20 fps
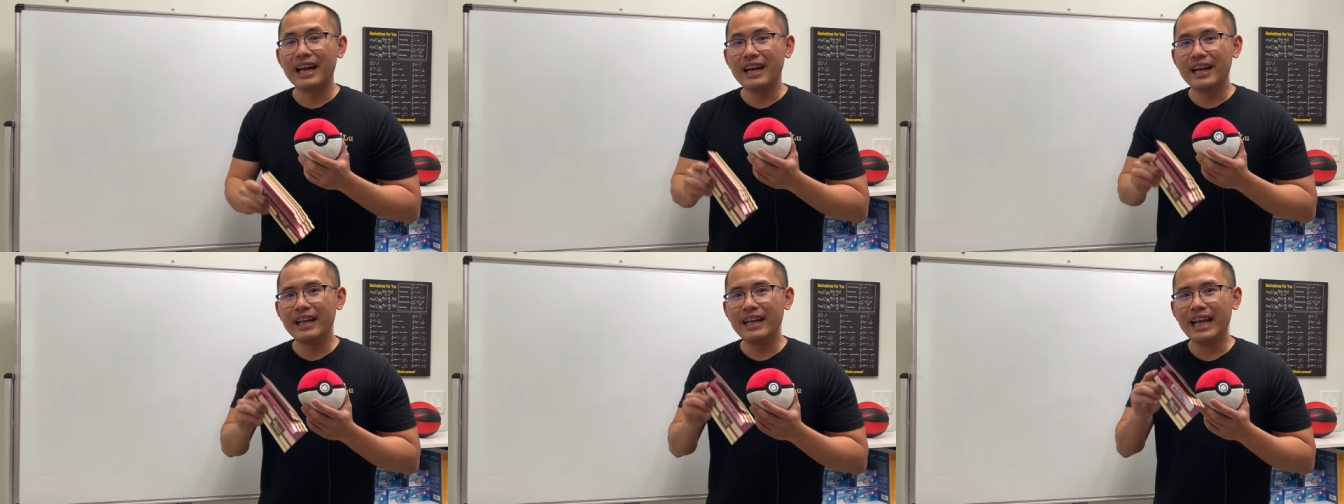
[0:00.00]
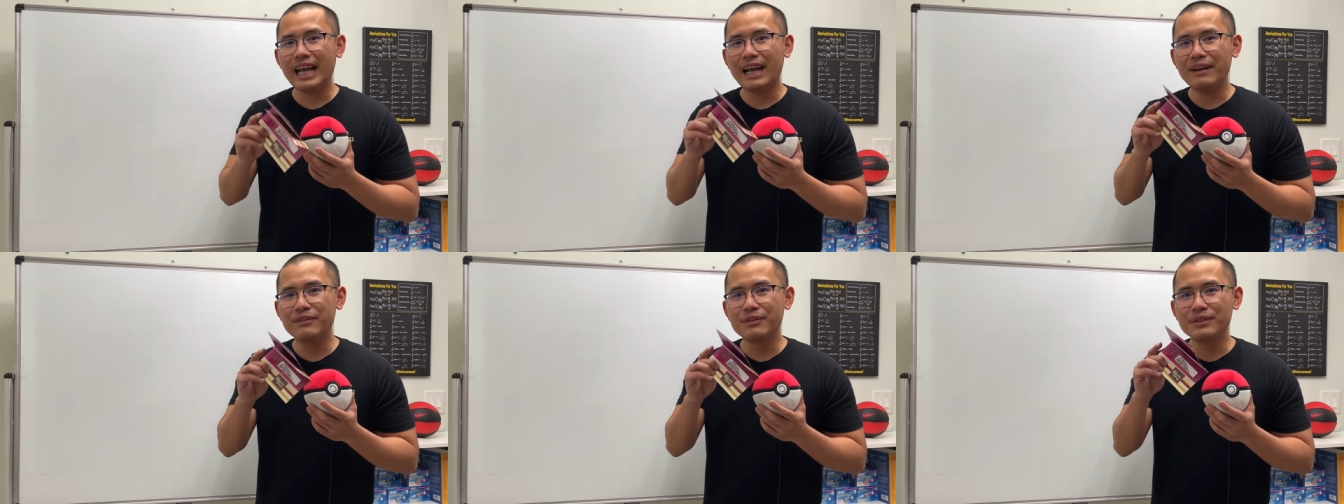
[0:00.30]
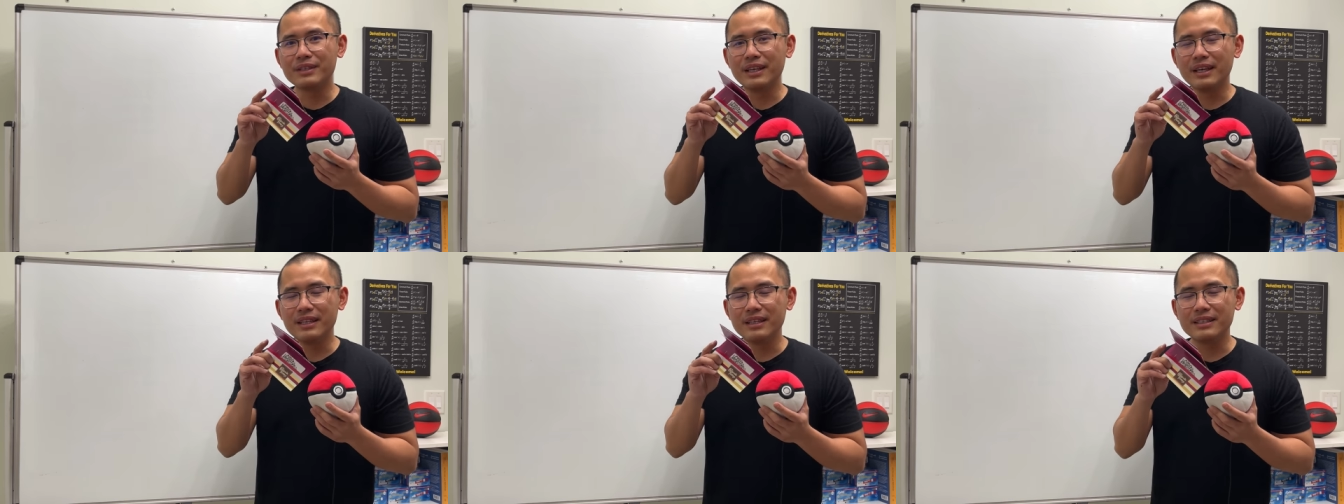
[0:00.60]
They have to
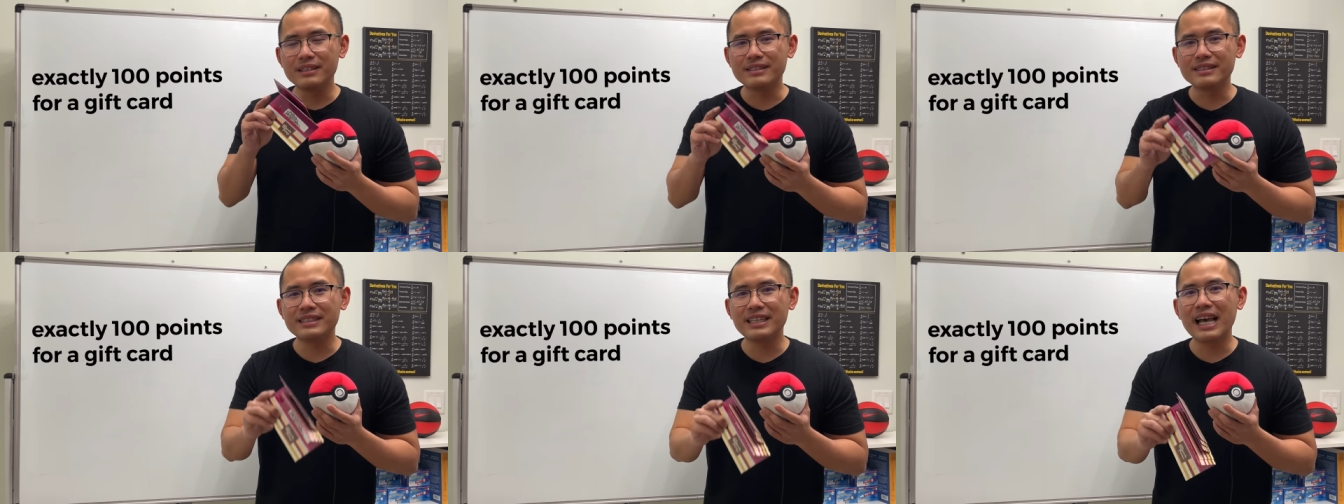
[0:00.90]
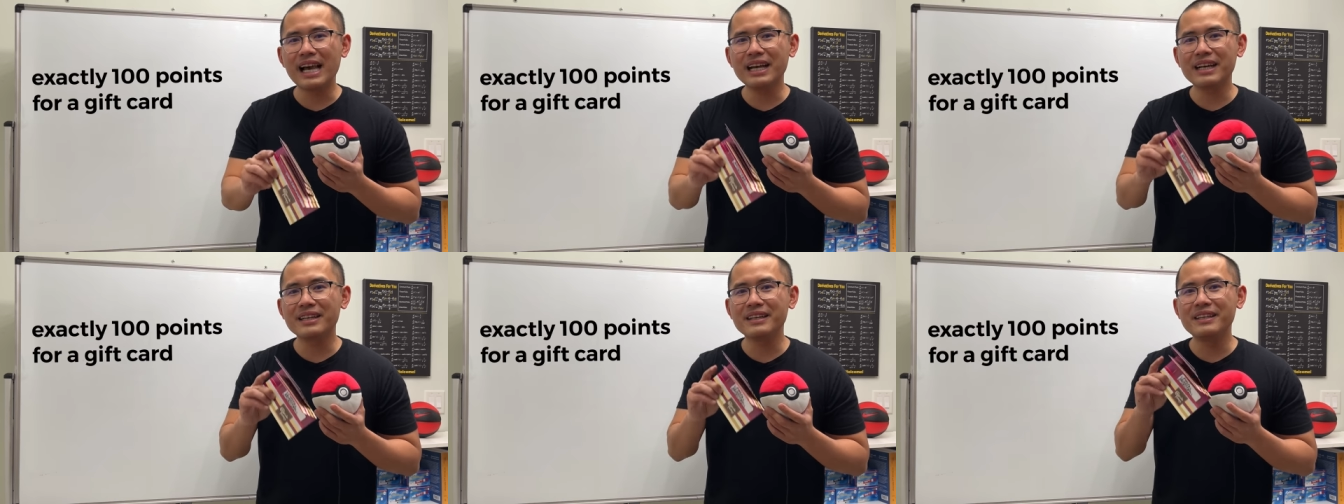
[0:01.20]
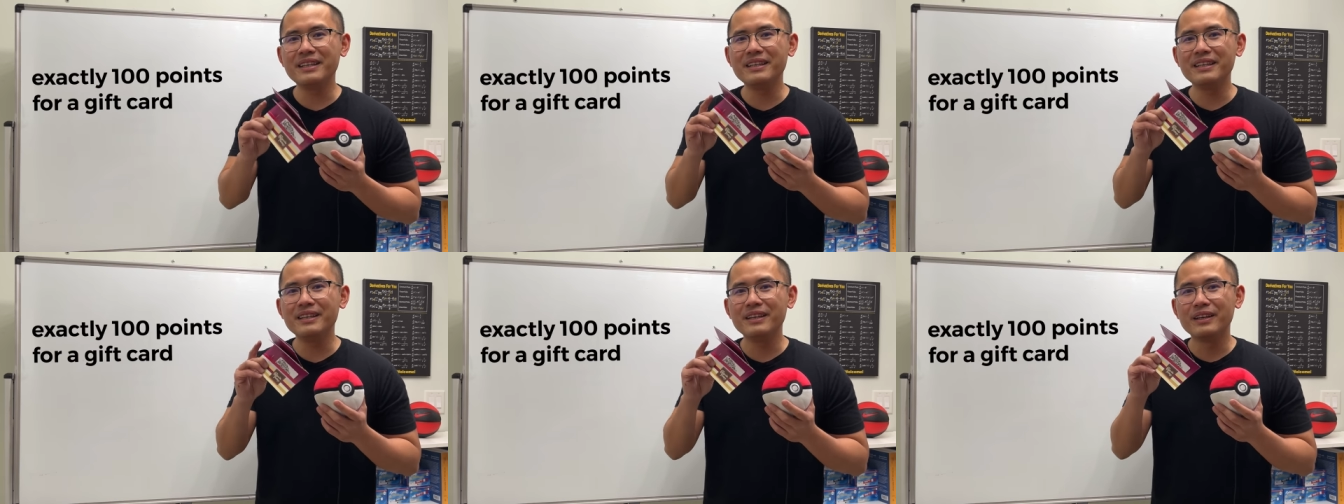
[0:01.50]
get
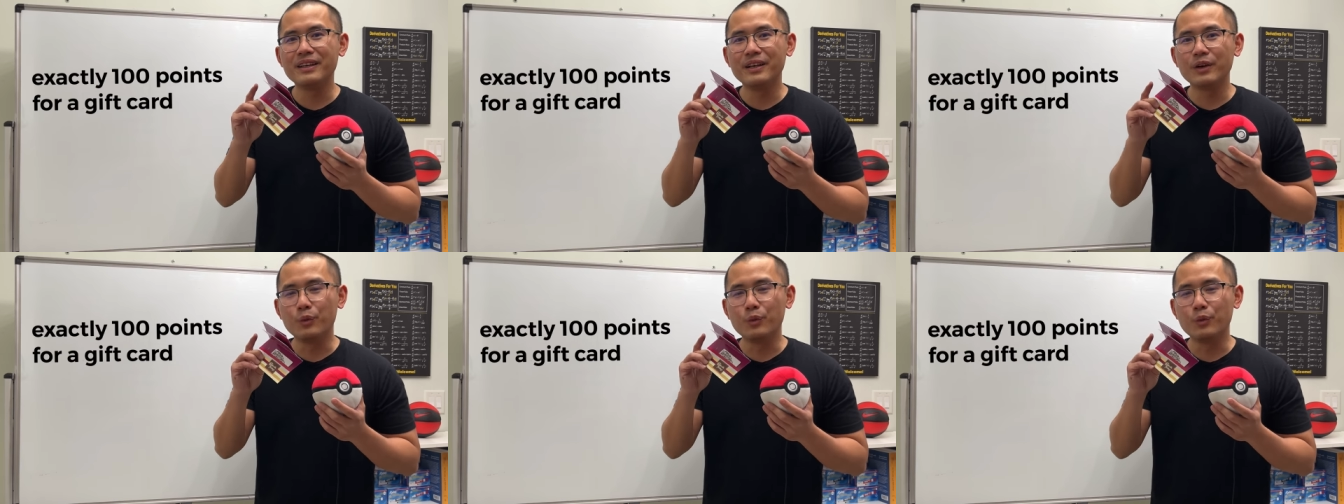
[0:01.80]
exactly